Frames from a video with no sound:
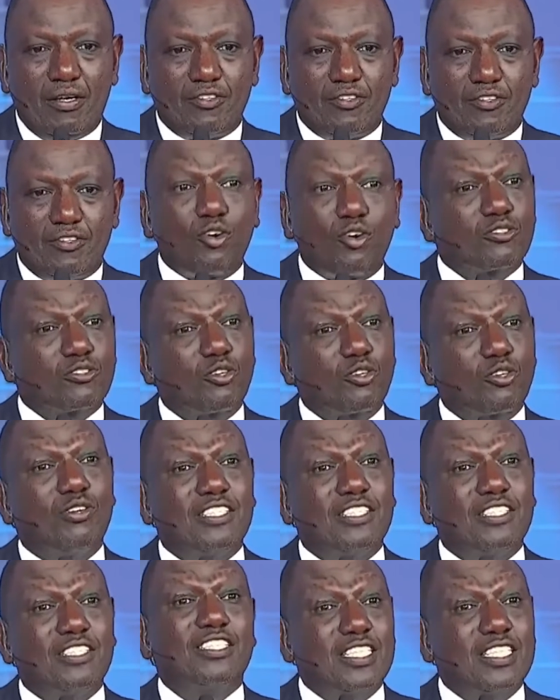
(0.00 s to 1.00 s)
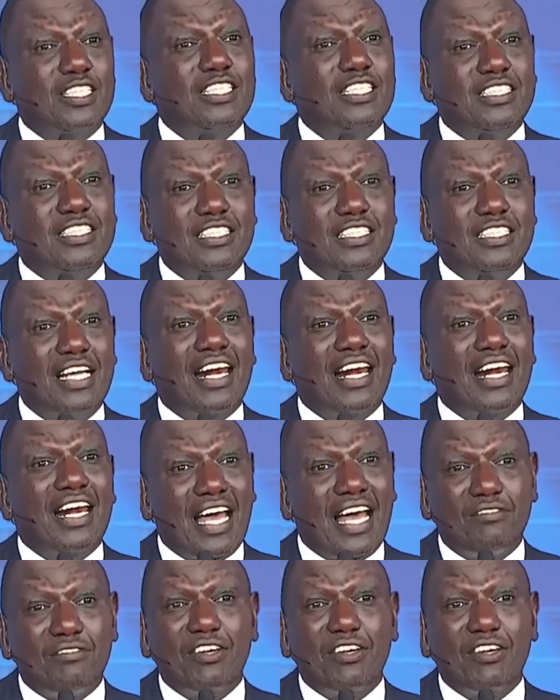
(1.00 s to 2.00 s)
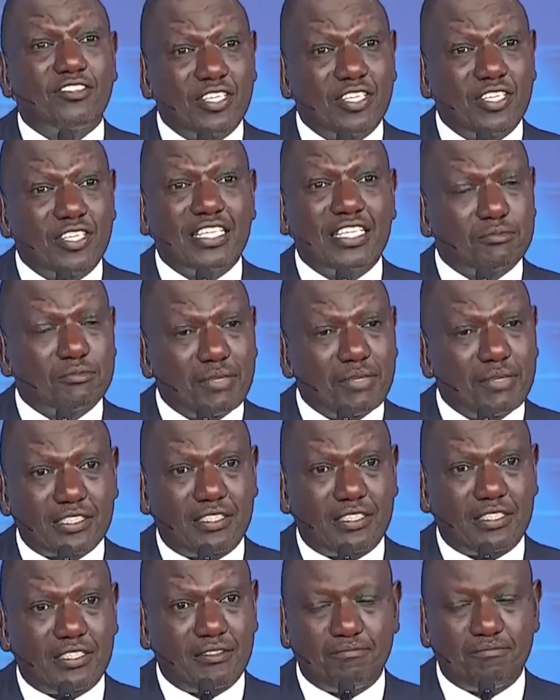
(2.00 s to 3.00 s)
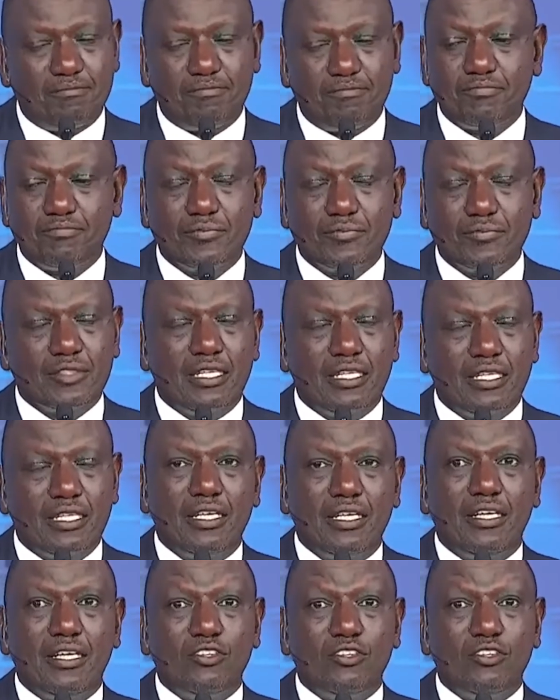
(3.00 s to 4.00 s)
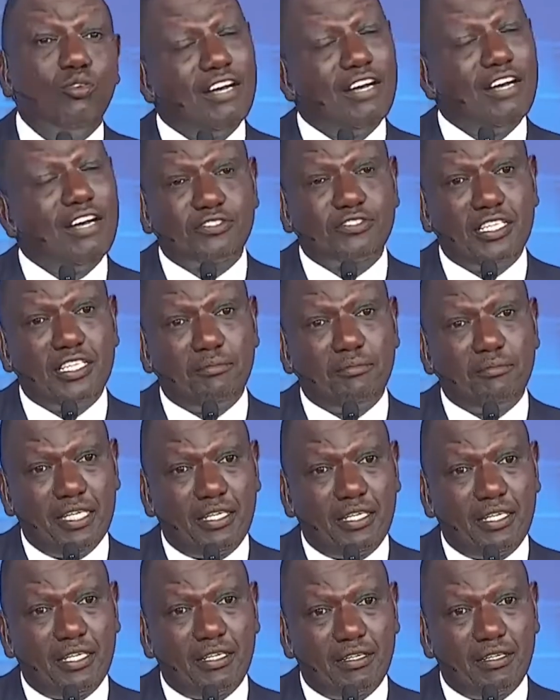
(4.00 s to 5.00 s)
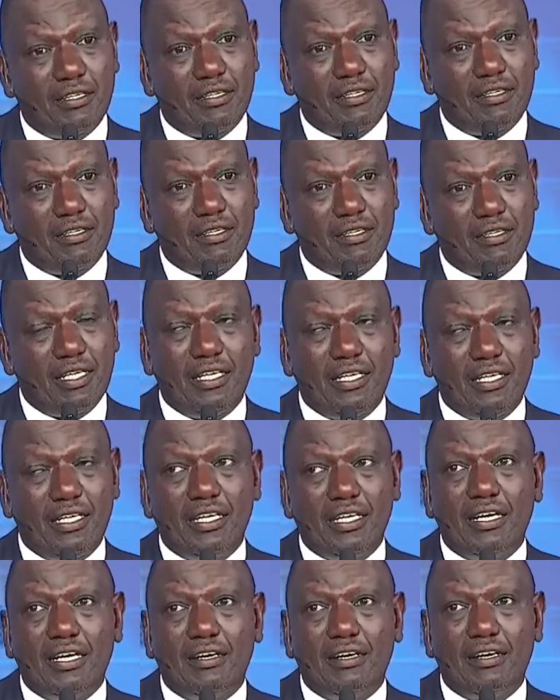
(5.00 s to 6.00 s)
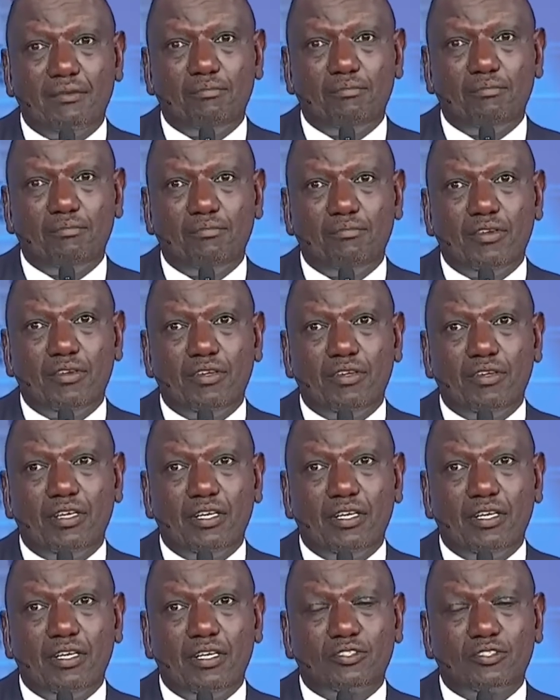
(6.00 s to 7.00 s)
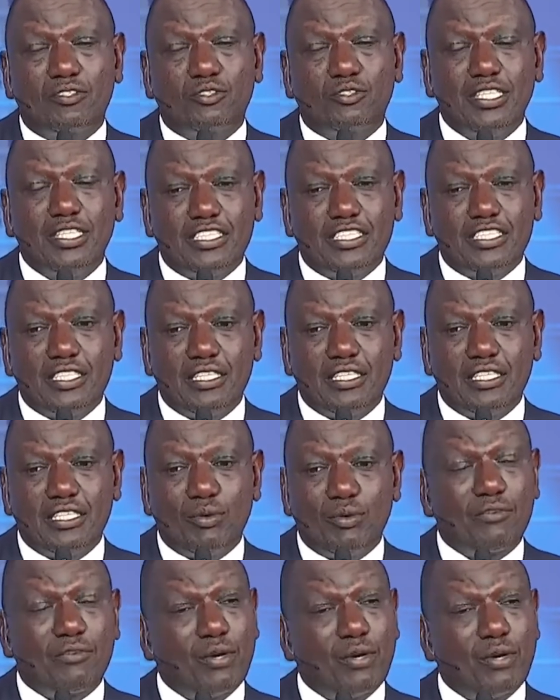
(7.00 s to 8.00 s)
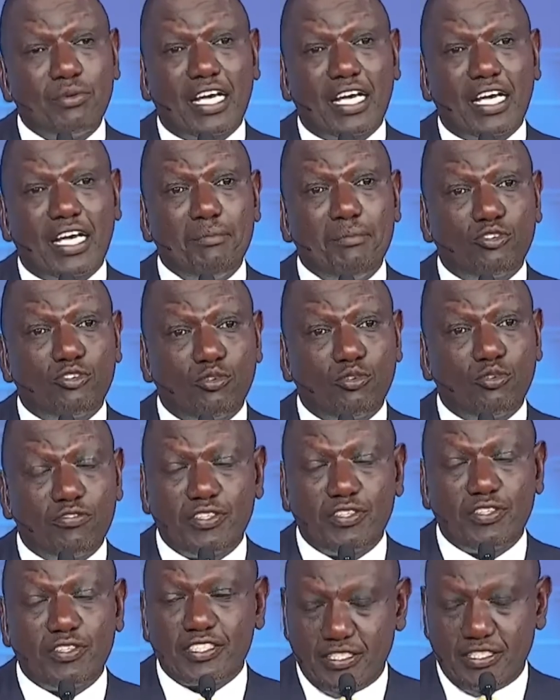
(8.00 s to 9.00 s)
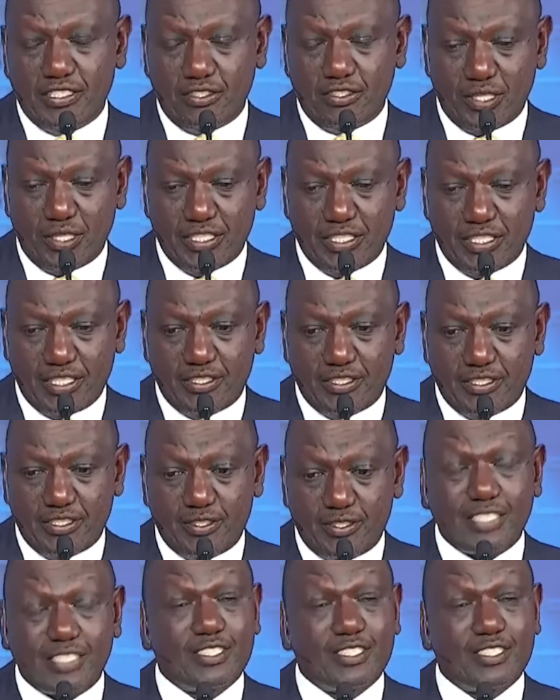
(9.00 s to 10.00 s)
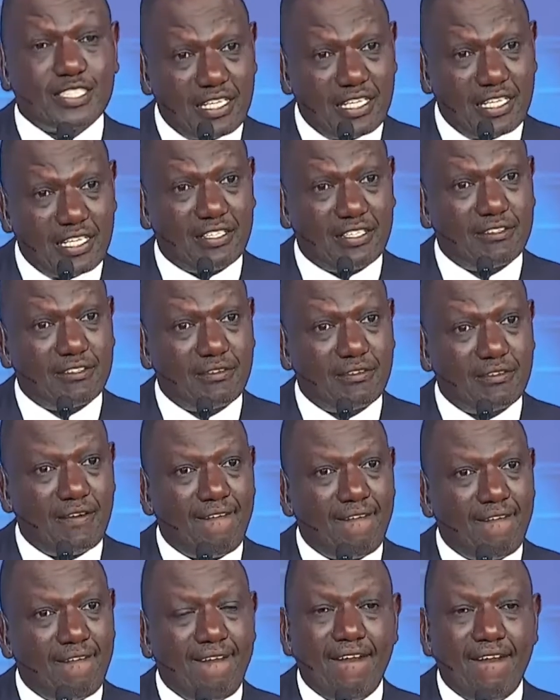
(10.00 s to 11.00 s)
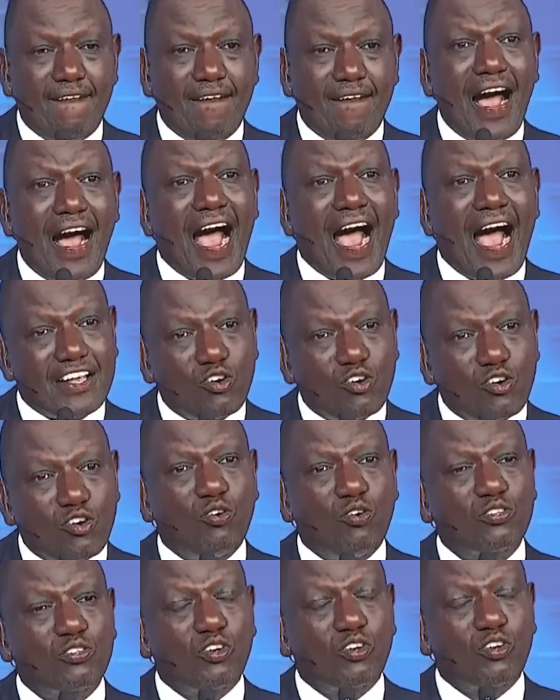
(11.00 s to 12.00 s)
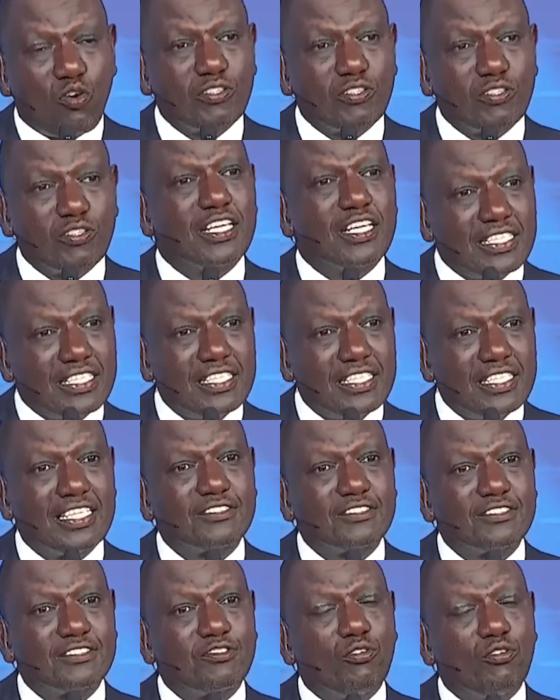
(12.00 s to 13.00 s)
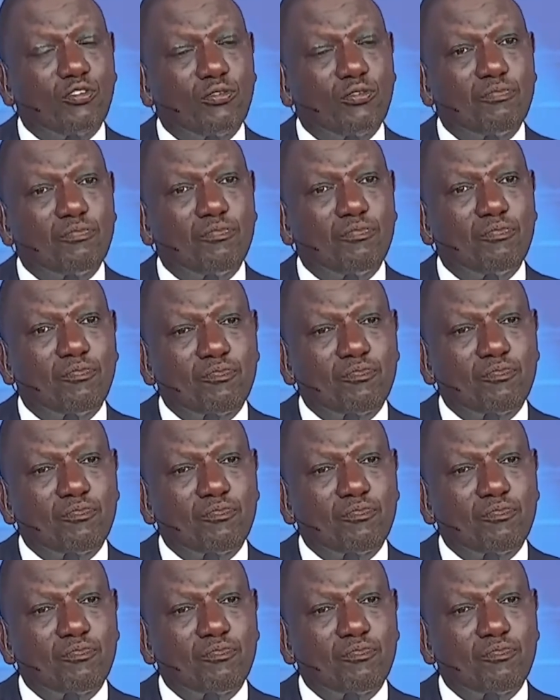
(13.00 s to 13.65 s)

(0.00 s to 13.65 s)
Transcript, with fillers: So, so it is indeed a live and serious matter. You have seen me in um, uh, 20, when, I, when we came into office in 2016, I called all the leaders from